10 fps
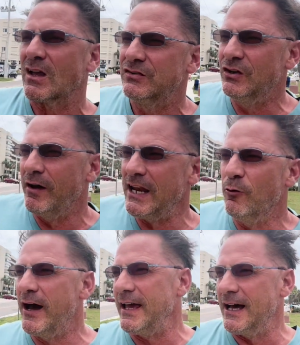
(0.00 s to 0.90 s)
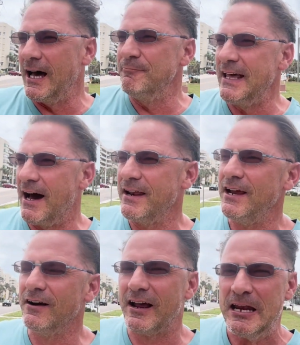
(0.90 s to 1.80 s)
So anyway, I'm down
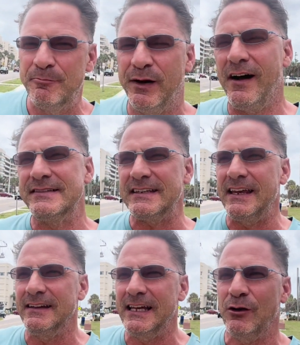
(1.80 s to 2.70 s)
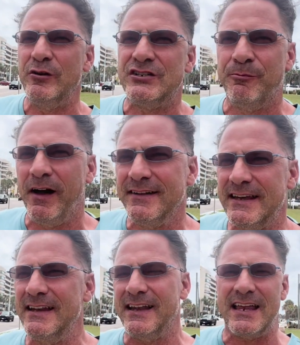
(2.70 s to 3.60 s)
here in Ponce Inlet, which Ponce
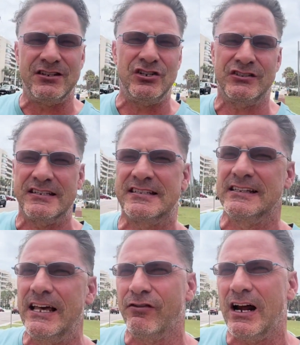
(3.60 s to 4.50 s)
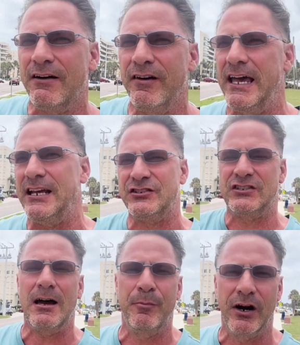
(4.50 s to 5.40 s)
Inlet is just a sliver of a
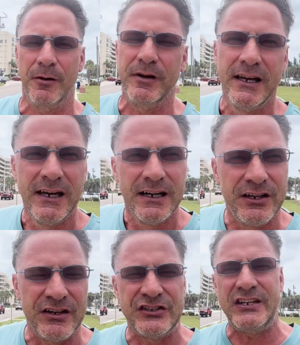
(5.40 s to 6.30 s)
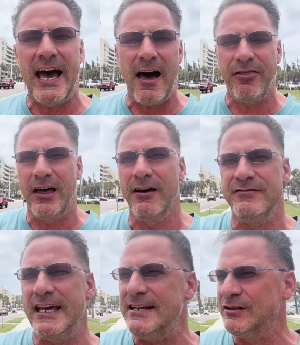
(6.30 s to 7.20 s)
suburb to the south of
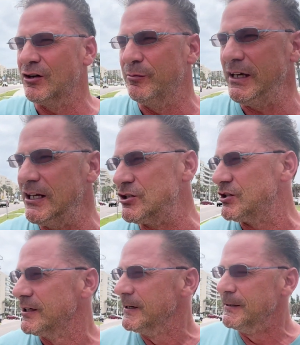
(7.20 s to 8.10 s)
Daytona Beach.